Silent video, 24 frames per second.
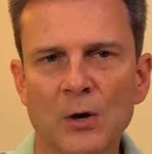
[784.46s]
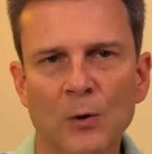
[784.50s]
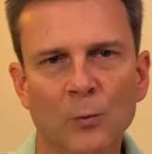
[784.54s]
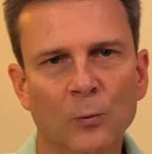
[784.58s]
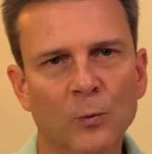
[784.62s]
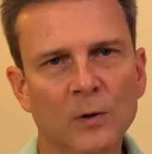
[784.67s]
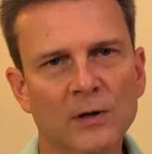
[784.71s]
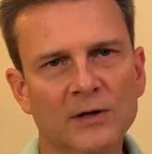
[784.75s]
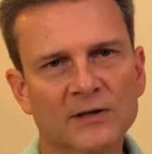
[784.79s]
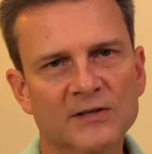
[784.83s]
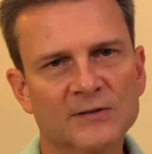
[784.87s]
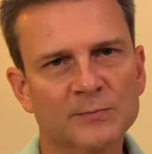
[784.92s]

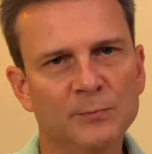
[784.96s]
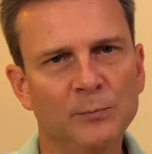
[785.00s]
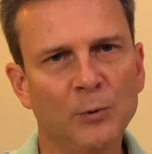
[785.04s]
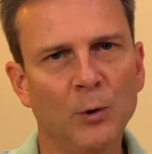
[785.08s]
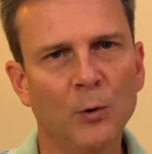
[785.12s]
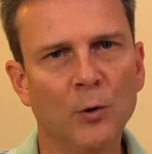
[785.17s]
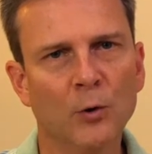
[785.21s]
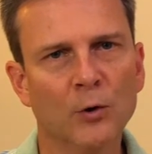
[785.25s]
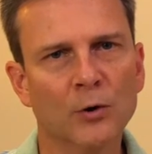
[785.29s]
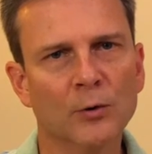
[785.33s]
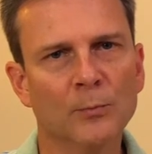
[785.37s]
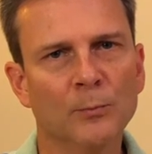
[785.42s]
We'll
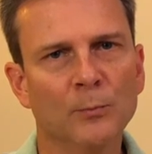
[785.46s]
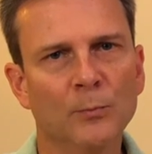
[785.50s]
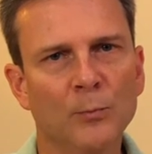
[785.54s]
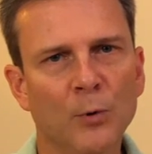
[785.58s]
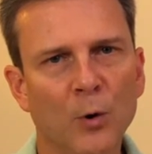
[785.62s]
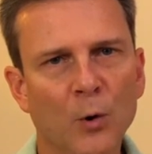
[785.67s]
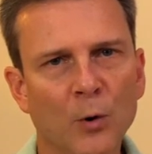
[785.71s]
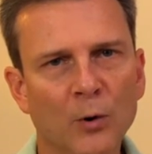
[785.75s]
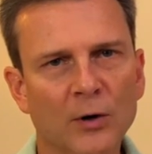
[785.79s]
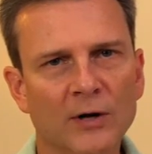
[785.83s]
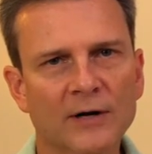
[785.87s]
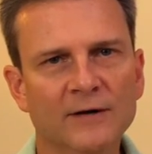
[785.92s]
explore
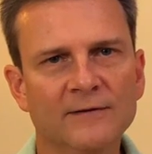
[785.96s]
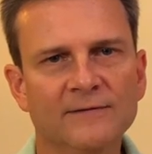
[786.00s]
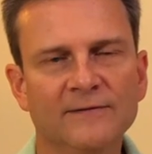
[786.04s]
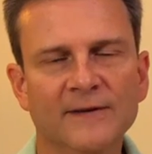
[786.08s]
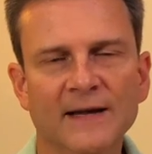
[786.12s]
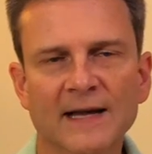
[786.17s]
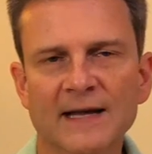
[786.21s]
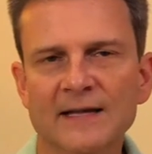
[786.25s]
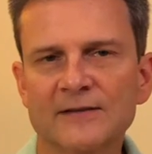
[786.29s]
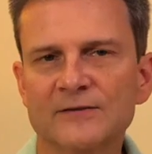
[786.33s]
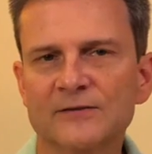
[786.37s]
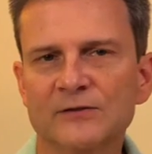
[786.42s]
more
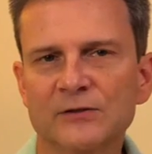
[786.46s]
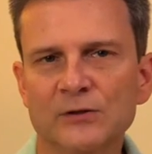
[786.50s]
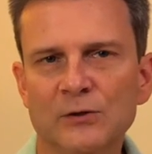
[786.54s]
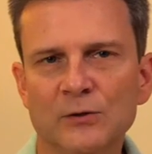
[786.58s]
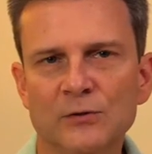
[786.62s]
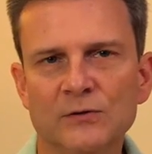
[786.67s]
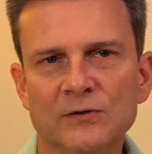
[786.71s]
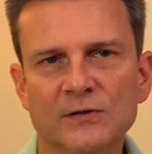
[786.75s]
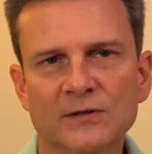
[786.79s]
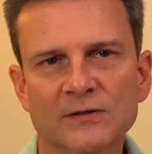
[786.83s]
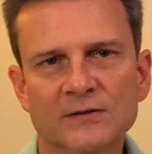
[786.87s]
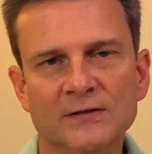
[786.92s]
advanced
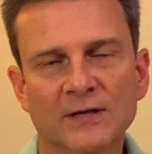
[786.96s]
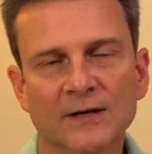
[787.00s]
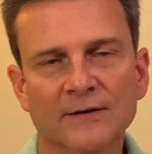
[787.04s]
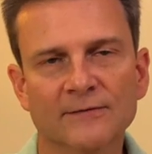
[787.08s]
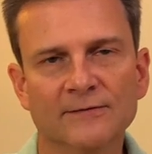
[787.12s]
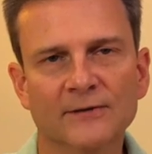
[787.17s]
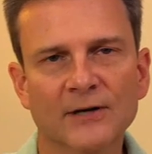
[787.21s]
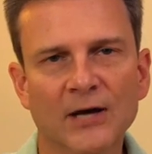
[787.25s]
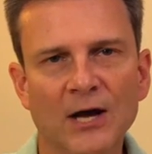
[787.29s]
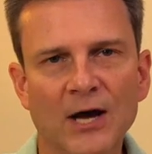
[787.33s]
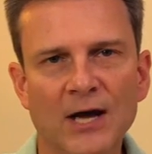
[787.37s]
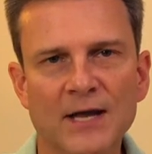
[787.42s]
uses
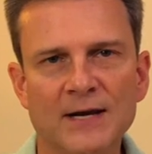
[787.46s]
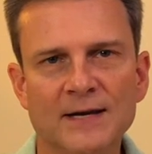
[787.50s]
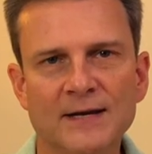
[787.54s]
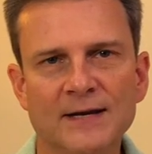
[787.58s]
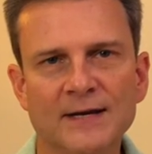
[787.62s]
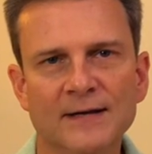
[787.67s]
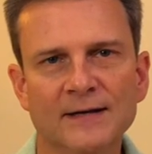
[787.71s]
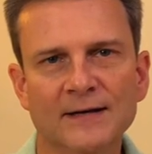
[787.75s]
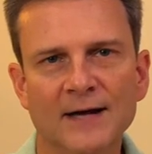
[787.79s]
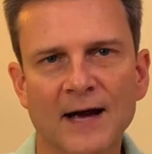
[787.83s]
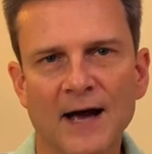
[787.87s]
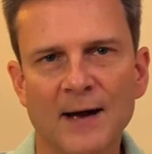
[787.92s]
of cut,
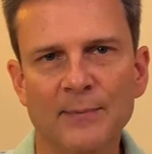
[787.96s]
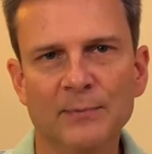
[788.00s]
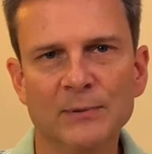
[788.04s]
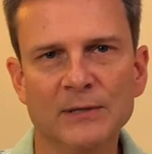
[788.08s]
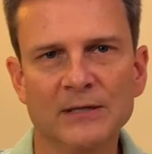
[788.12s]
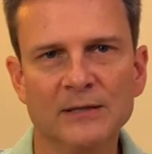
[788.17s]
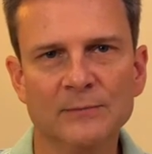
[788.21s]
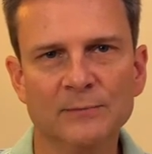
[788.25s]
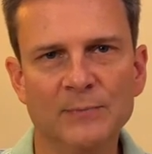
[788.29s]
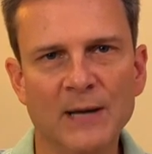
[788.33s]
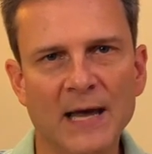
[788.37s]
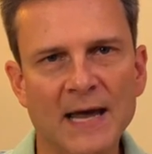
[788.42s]

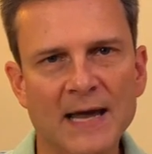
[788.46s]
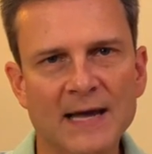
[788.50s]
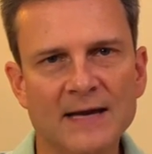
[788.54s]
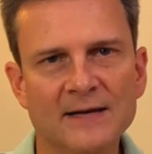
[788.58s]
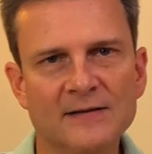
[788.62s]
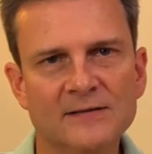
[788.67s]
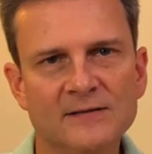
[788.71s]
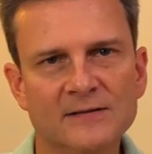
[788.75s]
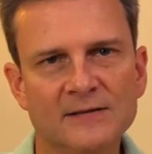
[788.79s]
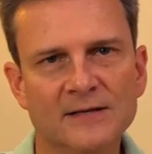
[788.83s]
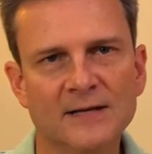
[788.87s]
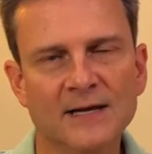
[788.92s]
copy, and
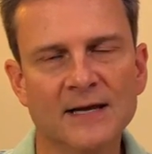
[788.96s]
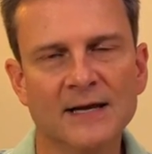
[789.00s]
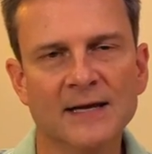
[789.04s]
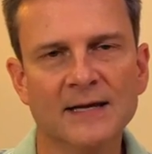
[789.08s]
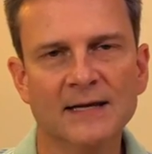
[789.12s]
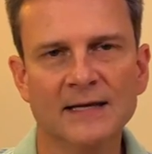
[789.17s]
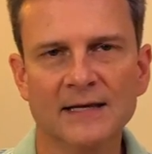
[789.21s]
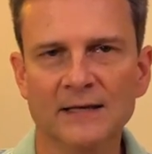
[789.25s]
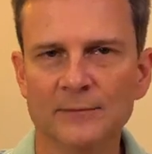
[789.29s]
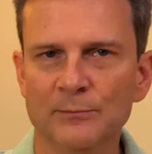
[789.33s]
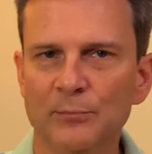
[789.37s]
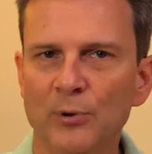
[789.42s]
paste
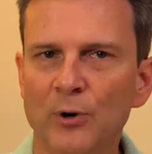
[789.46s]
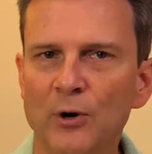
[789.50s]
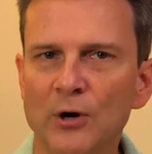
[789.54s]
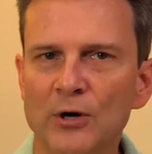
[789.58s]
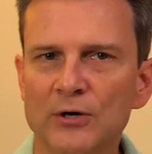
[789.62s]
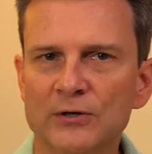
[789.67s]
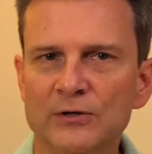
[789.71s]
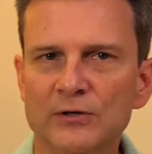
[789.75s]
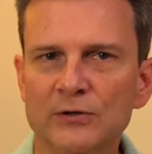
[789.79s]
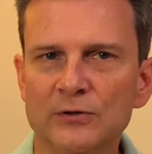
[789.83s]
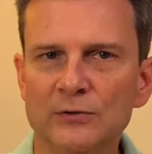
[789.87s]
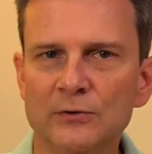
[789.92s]
in
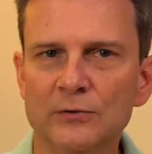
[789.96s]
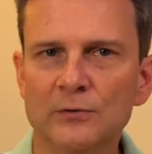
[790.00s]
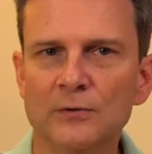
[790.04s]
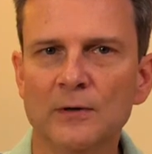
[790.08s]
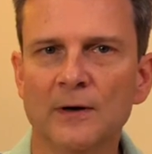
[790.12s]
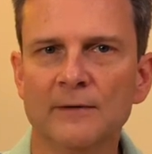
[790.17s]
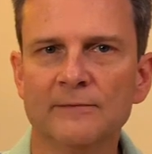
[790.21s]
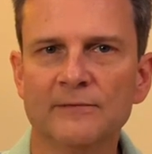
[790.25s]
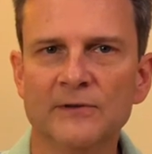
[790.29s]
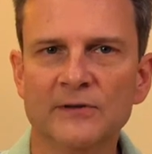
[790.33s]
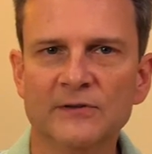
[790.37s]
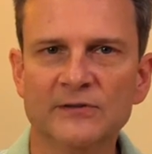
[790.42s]
part two
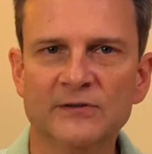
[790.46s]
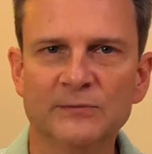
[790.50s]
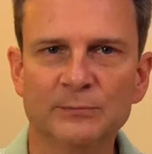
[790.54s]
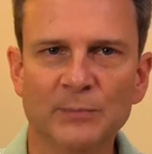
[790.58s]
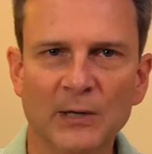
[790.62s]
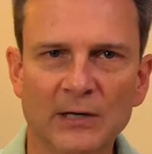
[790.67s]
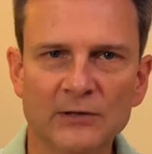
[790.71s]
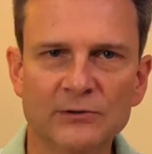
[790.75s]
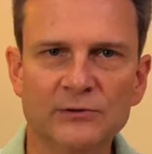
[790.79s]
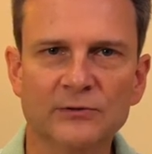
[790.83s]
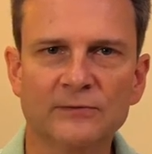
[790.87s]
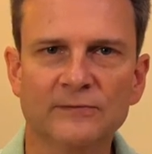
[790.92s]
of this
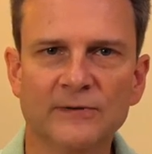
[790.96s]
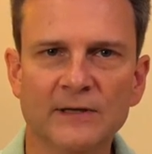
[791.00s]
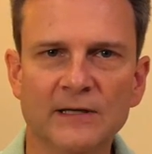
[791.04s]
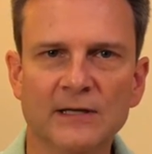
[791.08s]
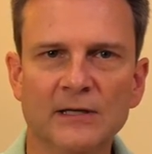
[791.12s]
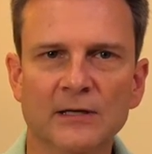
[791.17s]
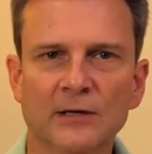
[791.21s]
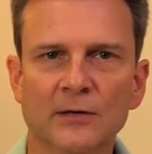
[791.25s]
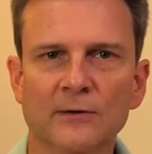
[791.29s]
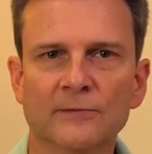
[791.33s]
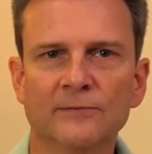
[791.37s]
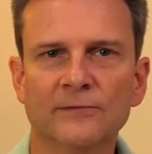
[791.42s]
special
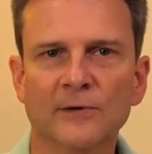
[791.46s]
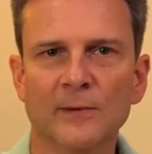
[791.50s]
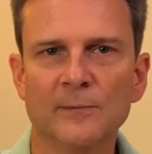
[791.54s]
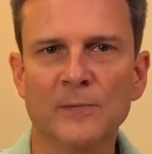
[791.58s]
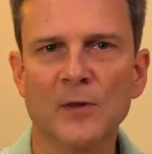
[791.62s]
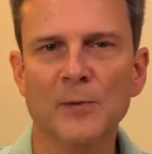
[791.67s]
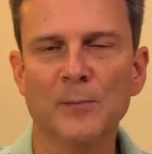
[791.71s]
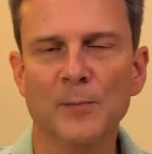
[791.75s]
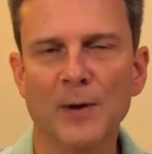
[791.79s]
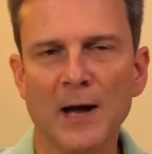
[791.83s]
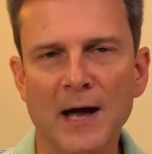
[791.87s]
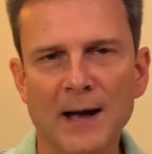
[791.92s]
video from
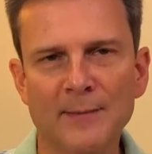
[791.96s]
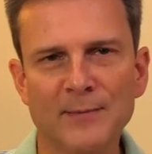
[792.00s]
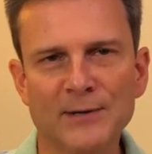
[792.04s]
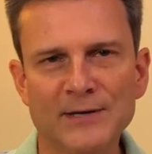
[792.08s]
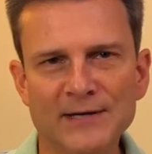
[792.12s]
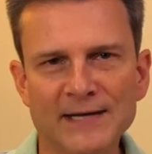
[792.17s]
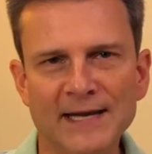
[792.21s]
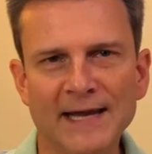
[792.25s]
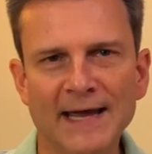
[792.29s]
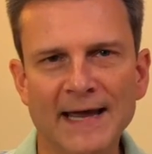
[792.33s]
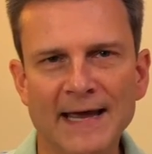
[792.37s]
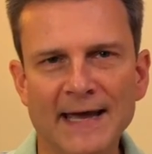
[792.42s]
the Mom
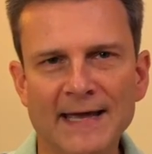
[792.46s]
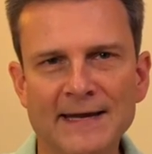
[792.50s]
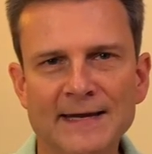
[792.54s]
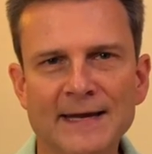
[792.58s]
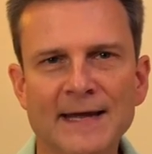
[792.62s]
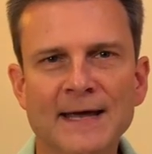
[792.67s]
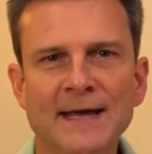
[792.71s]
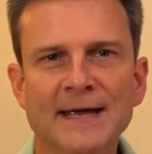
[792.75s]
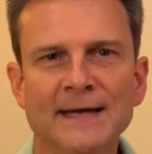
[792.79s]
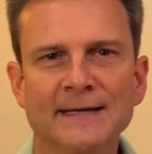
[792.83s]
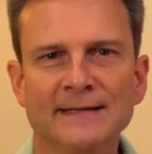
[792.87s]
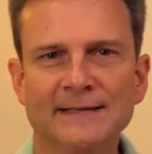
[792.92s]
and Dad
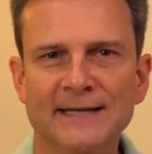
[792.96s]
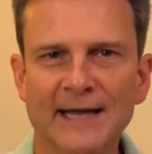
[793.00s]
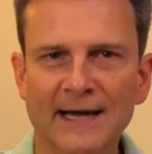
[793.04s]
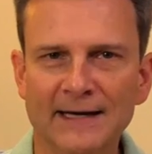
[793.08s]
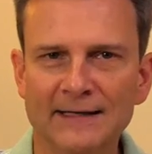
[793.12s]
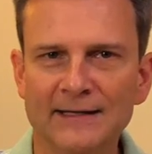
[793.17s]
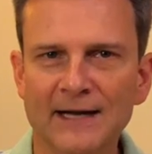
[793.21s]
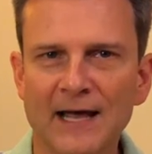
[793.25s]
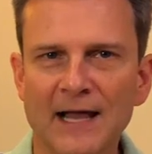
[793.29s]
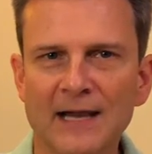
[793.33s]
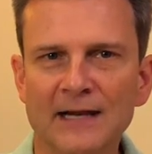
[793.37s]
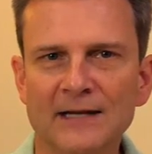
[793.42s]

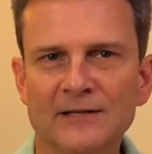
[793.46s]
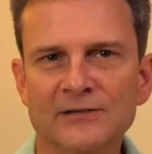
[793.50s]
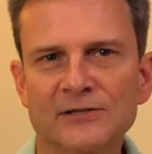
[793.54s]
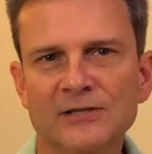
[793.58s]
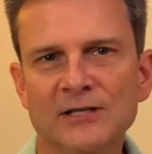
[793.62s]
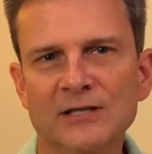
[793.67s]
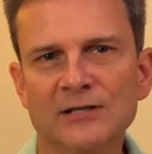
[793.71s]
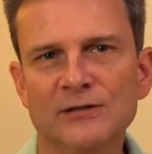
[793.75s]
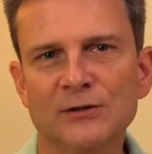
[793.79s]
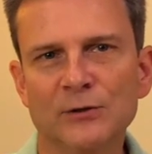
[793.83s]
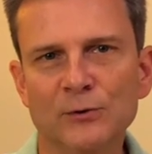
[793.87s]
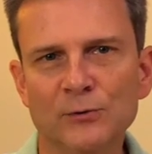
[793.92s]

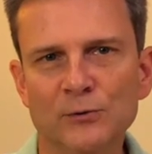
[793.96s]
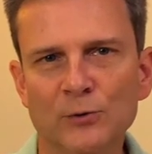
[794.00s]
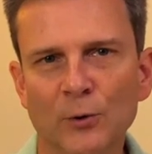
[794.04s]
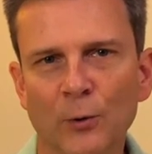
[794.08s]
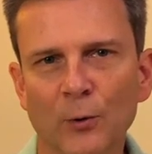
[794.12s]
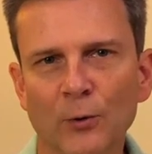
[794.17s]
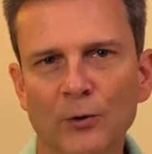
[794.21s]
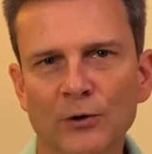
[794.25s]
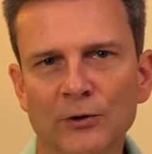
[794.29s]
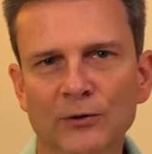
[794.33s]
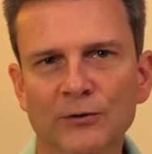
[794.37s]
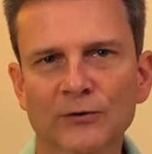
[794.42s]
Technology
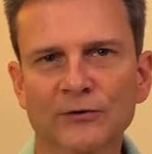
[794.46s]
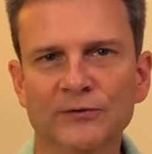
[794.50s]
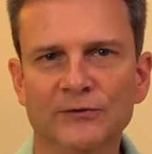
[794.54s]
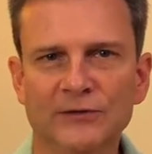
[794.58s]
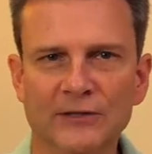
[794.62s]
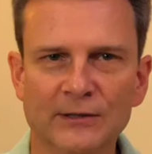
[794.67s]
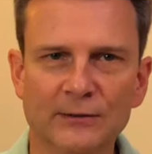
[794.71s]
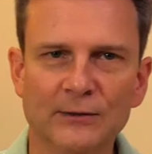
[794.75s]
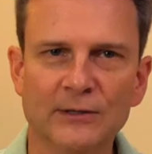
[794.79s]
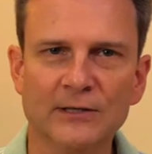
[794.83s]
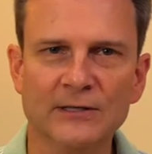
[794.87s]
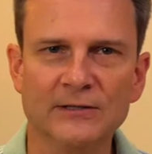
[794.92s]
Tutorial
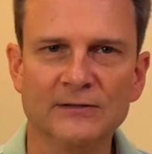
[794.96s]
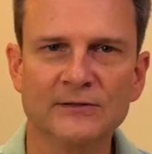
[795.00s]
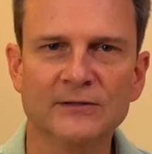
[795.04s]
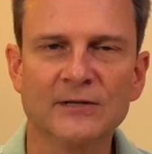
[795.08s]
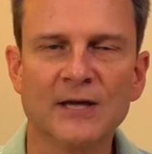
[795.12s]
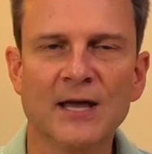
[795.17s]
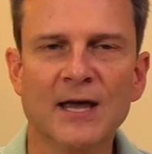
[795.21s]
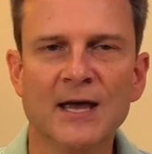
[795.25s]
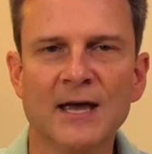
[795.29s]
Series.